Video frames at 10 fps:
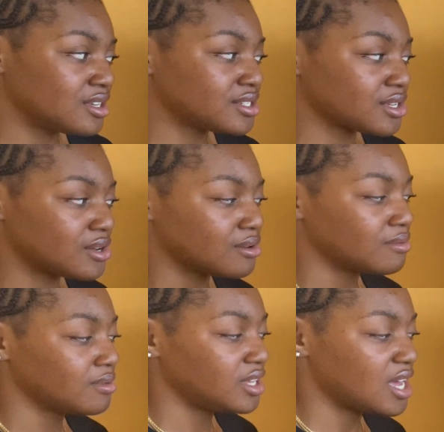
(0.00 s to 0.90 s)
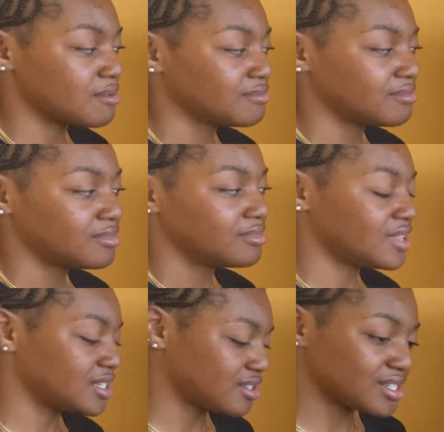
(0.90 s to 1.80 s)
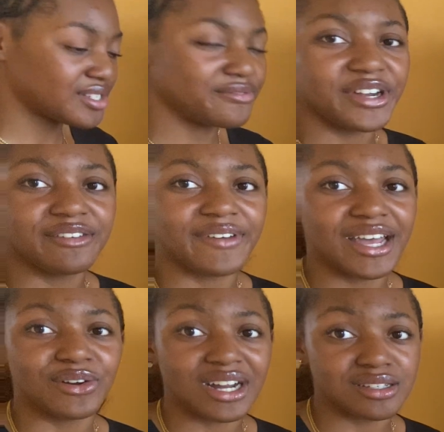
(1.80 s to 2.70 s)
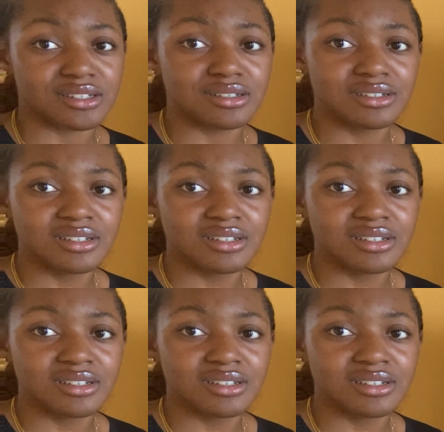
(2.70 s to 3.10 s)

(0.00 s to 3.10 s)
So yeah, that's us verifying our answer.